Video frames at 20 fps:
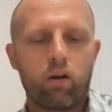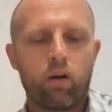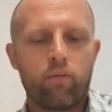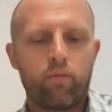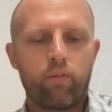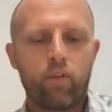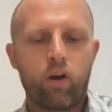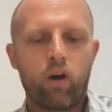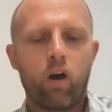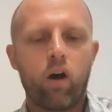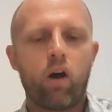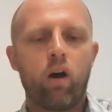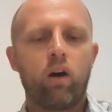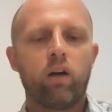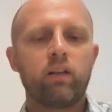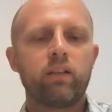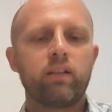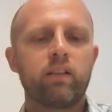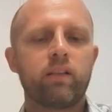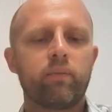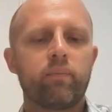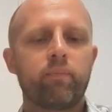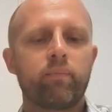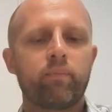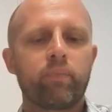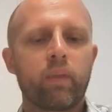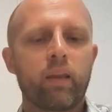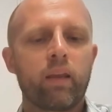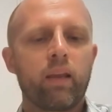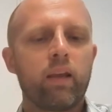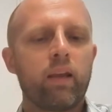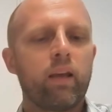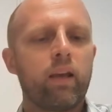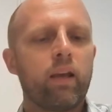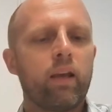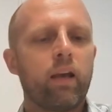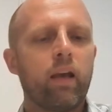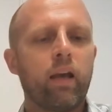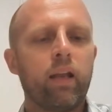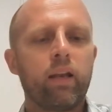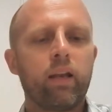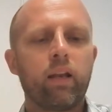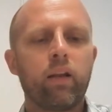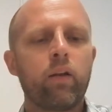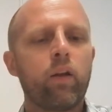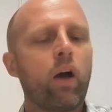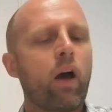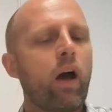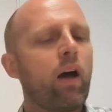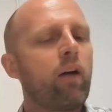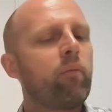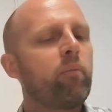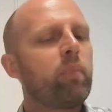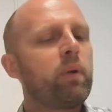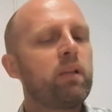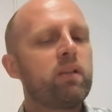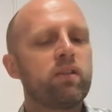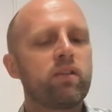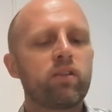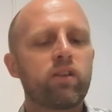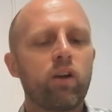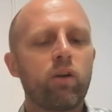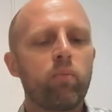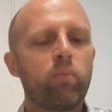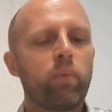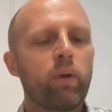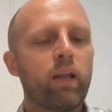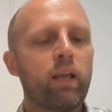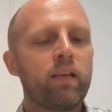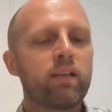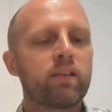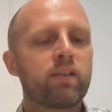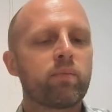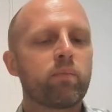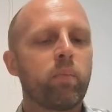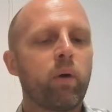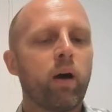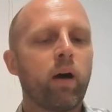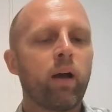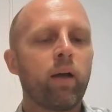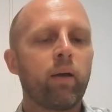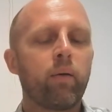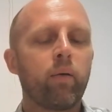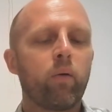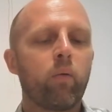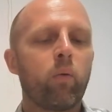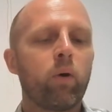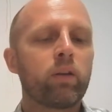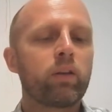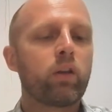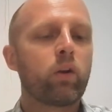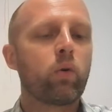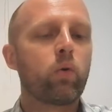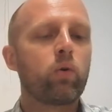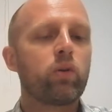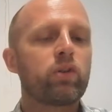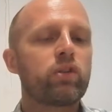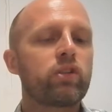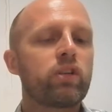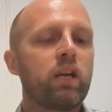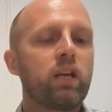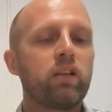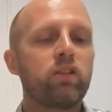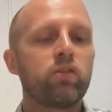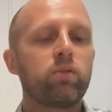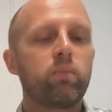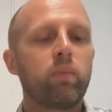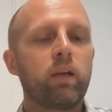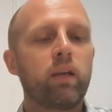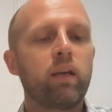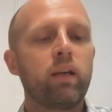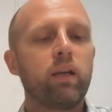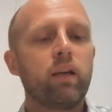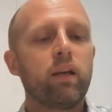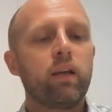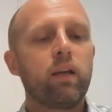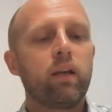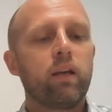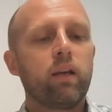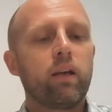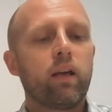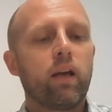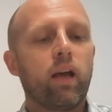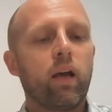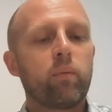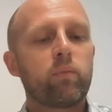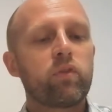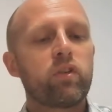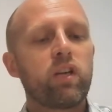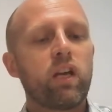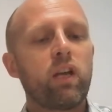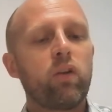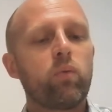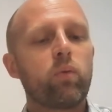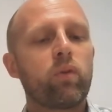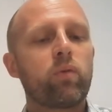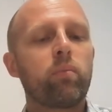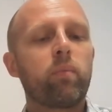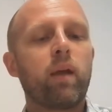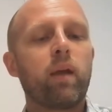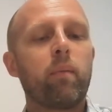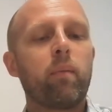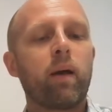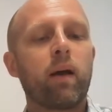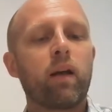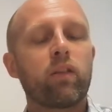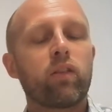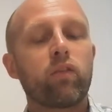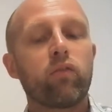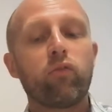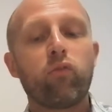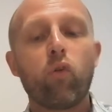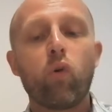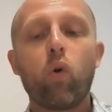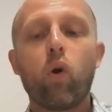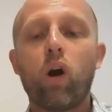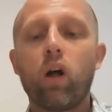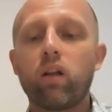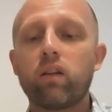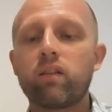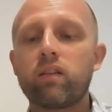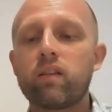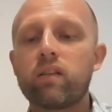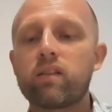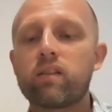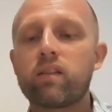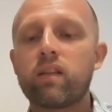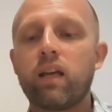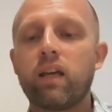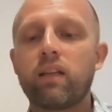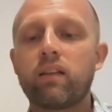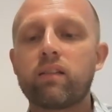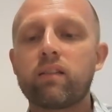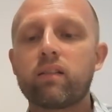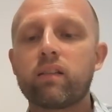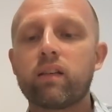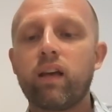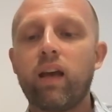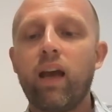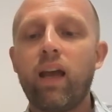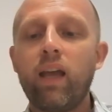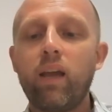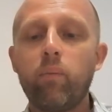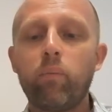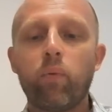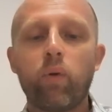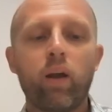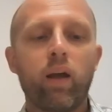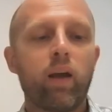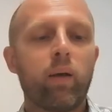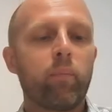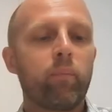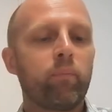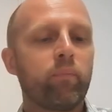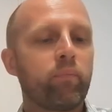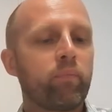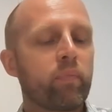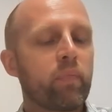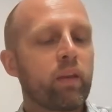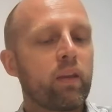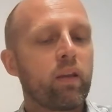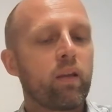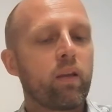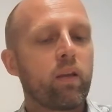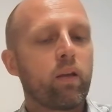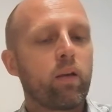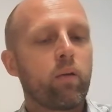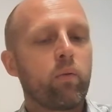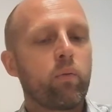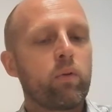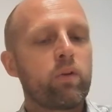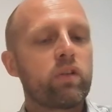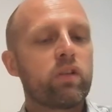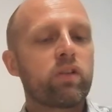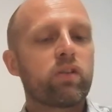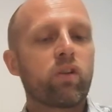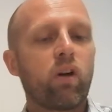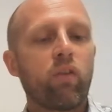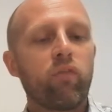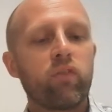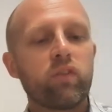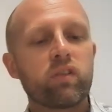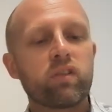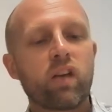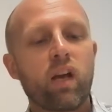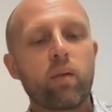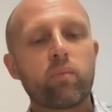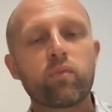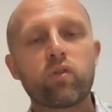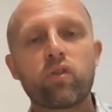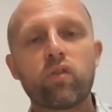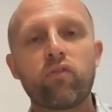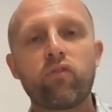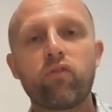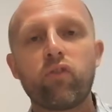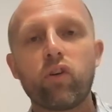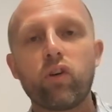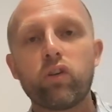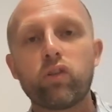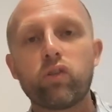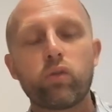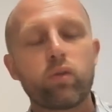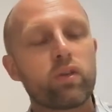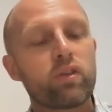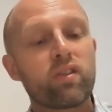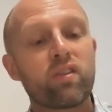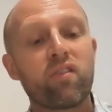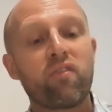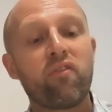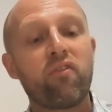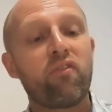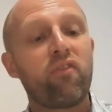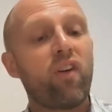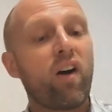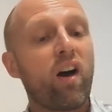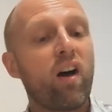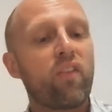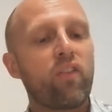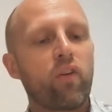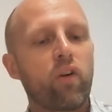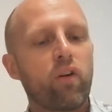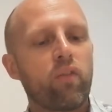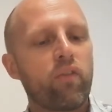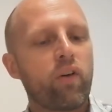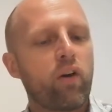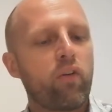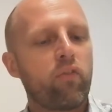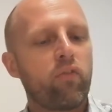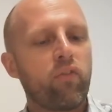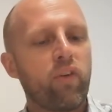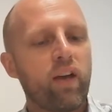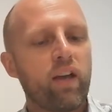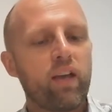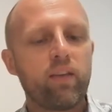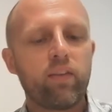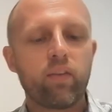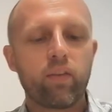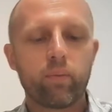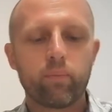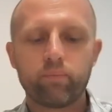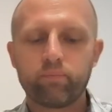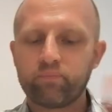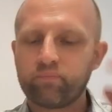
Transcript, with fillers: of the heart. And, and I've been so blessed by what the Lord has shared to me, um, shared with me about the four altars that Abraham, which is oftentimes referred to as the father of our faith,